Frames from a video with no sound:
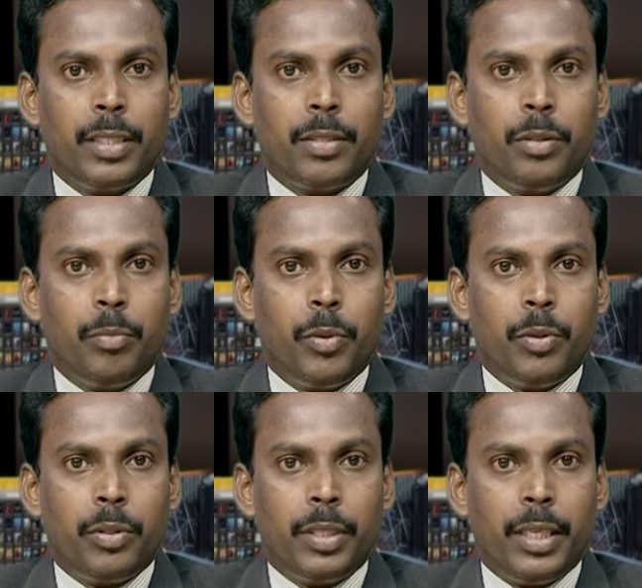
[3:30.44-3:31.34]
is no
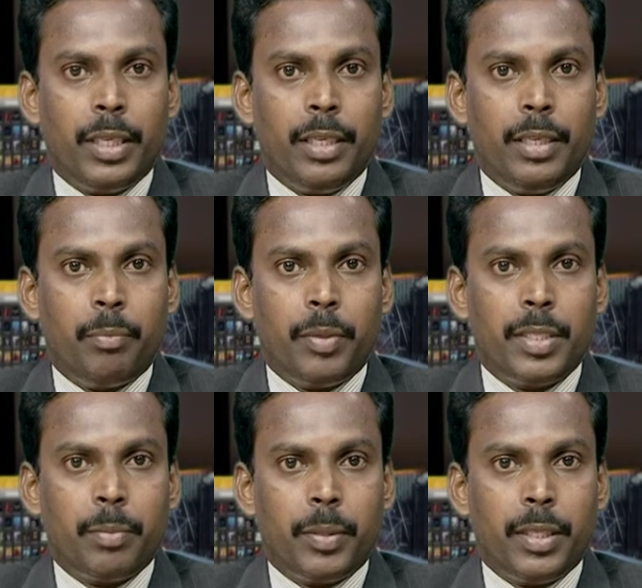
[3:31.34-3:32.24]
more in
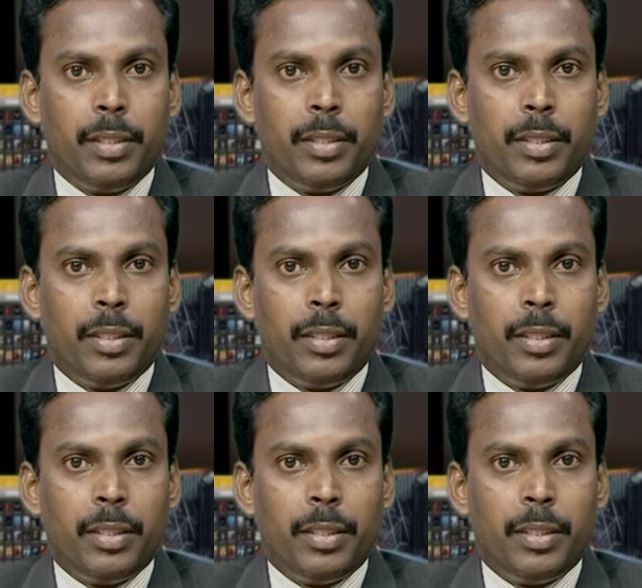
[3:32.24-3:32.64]
PCP,